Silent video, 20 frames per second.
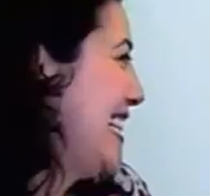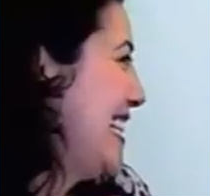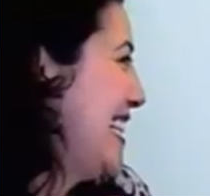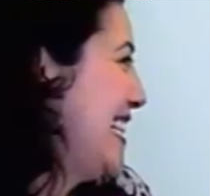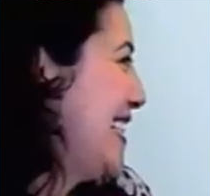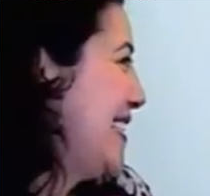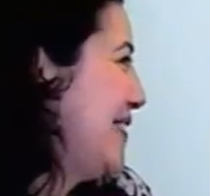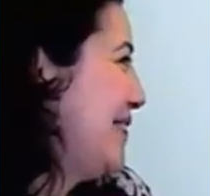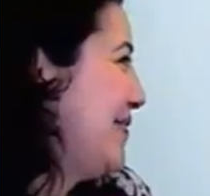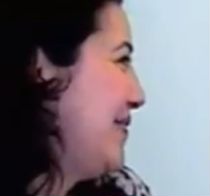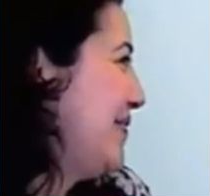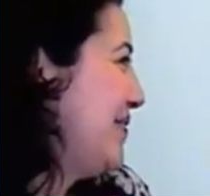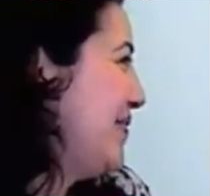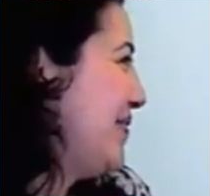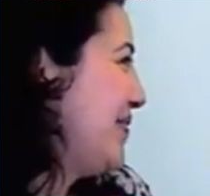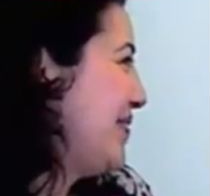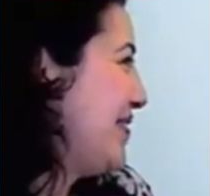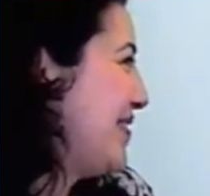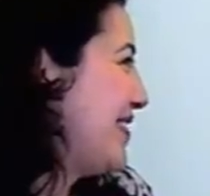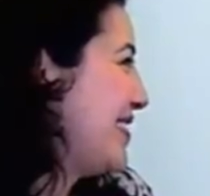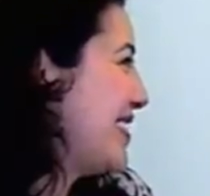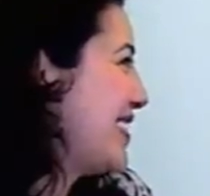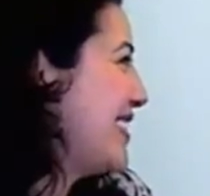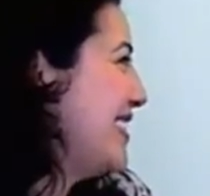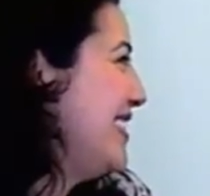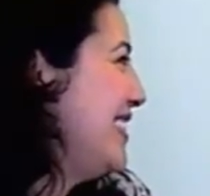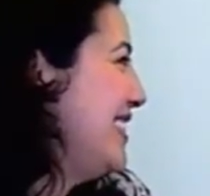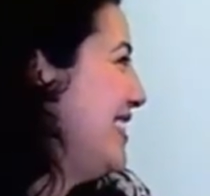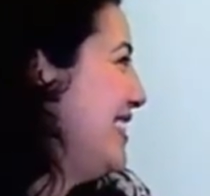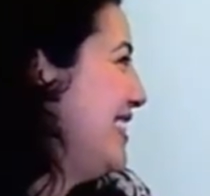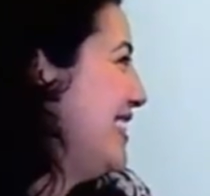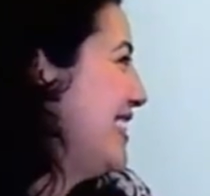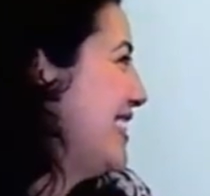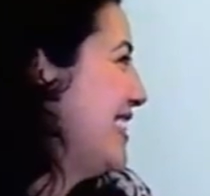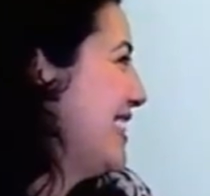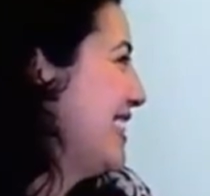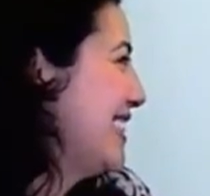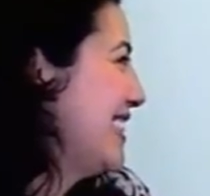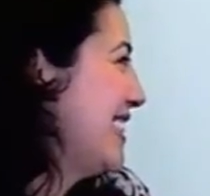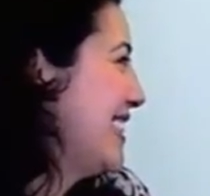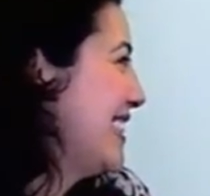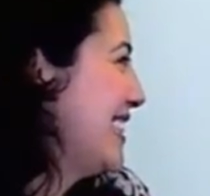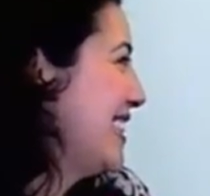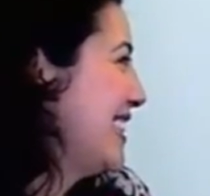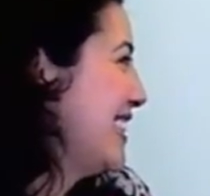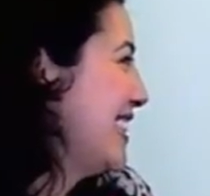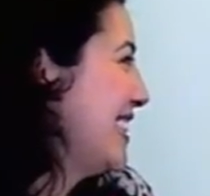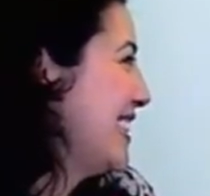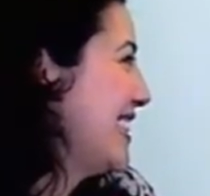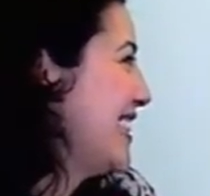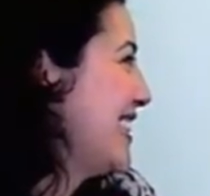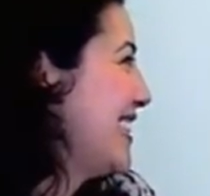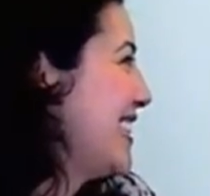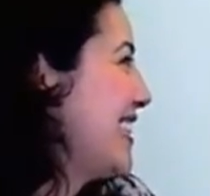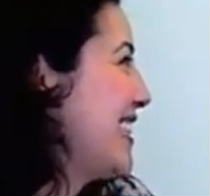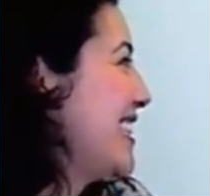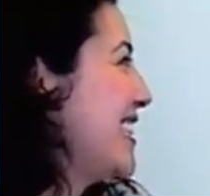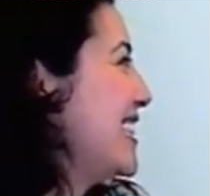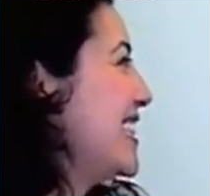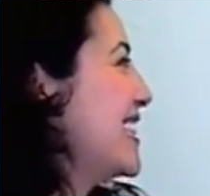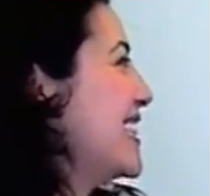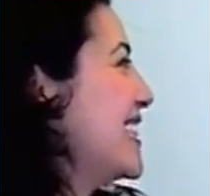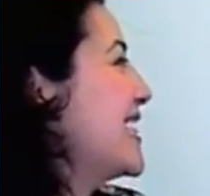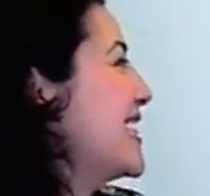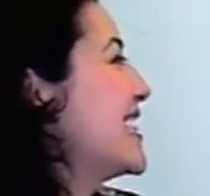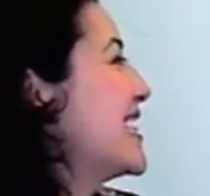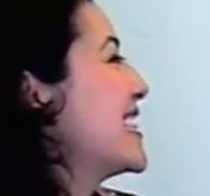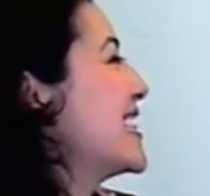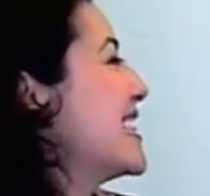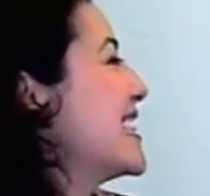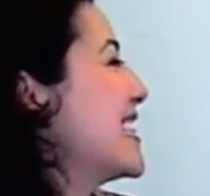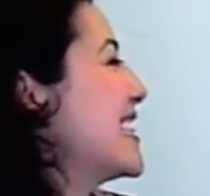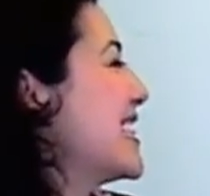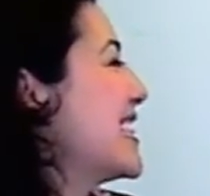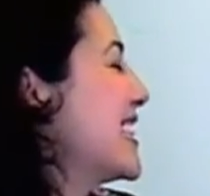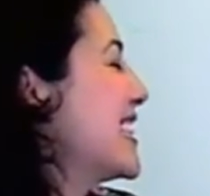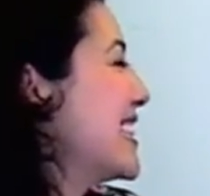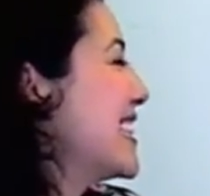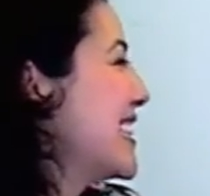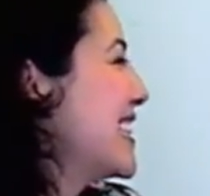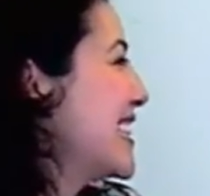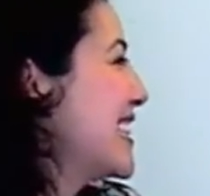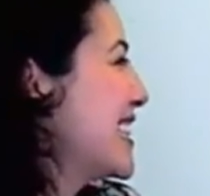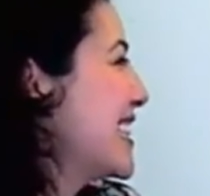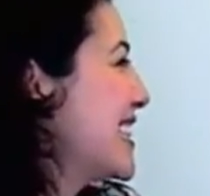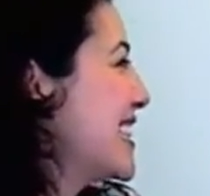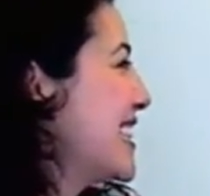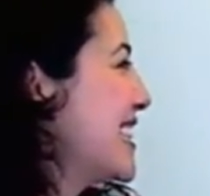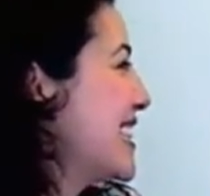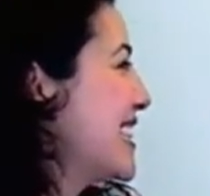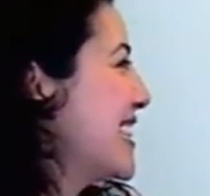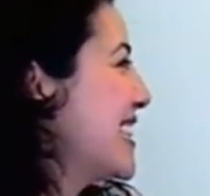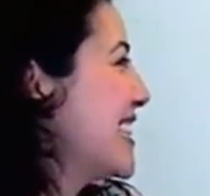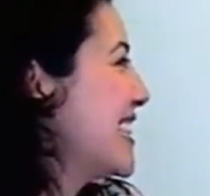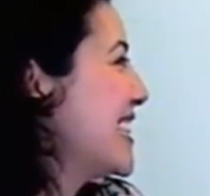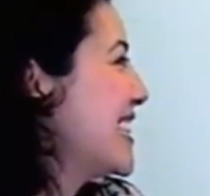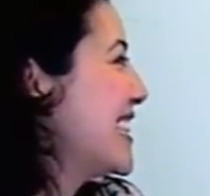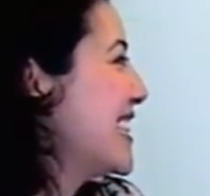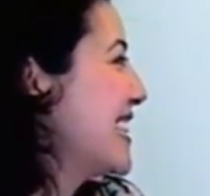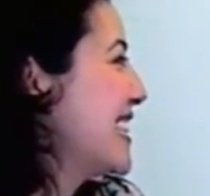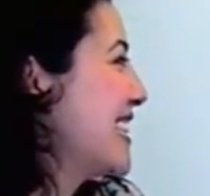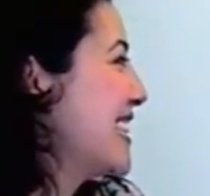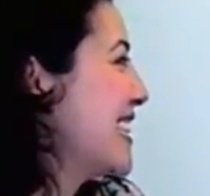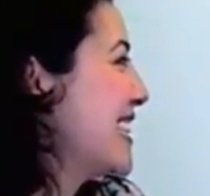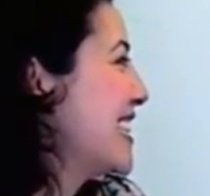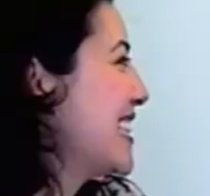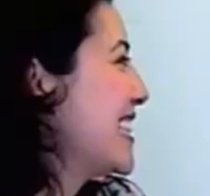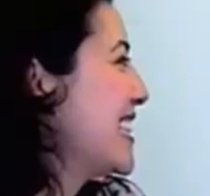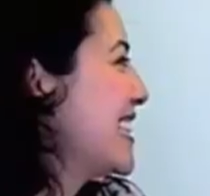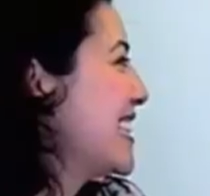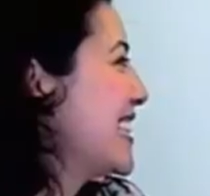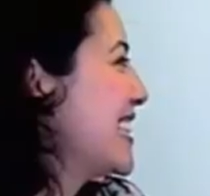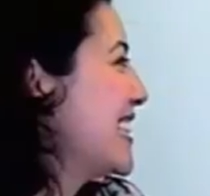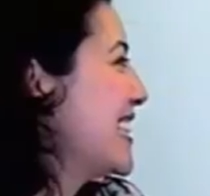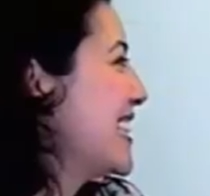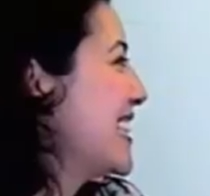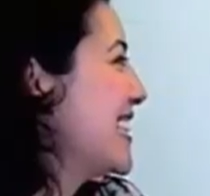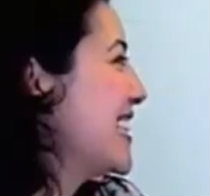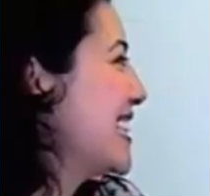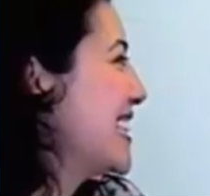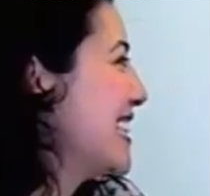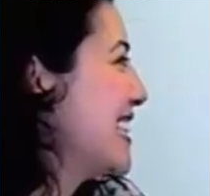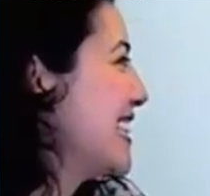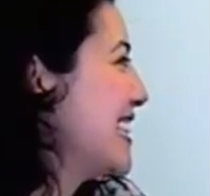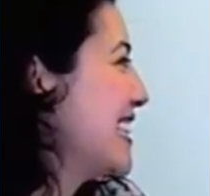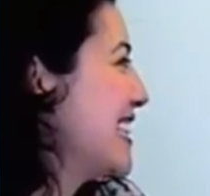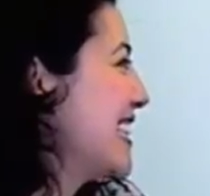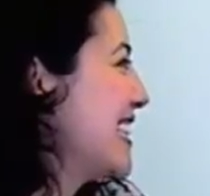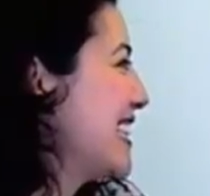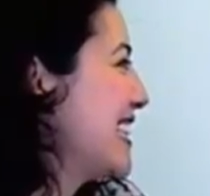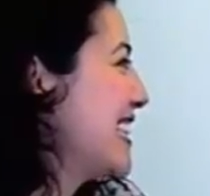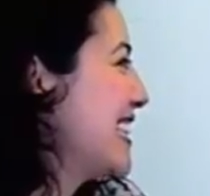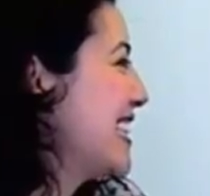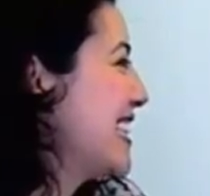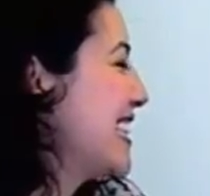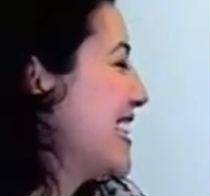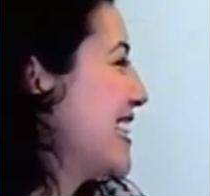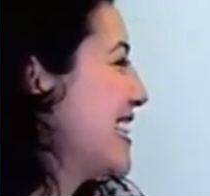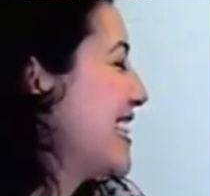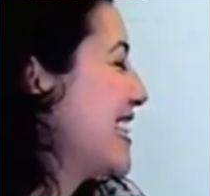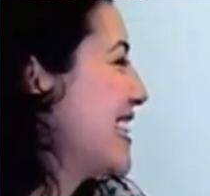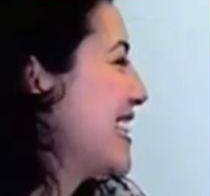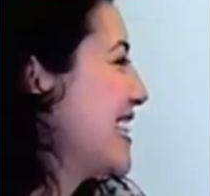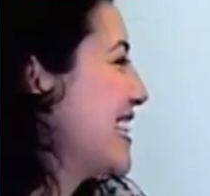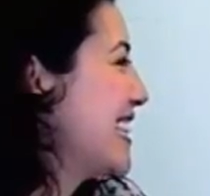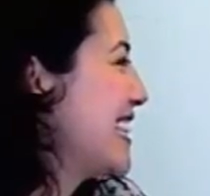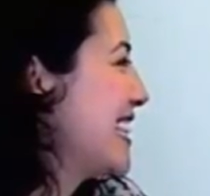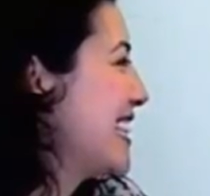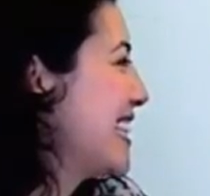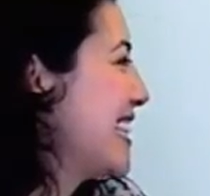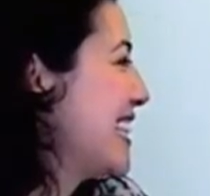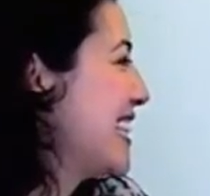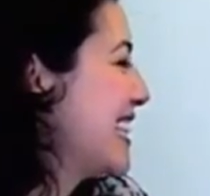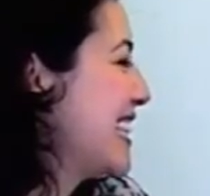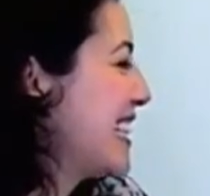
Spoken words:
No words are spoken by the person on screen.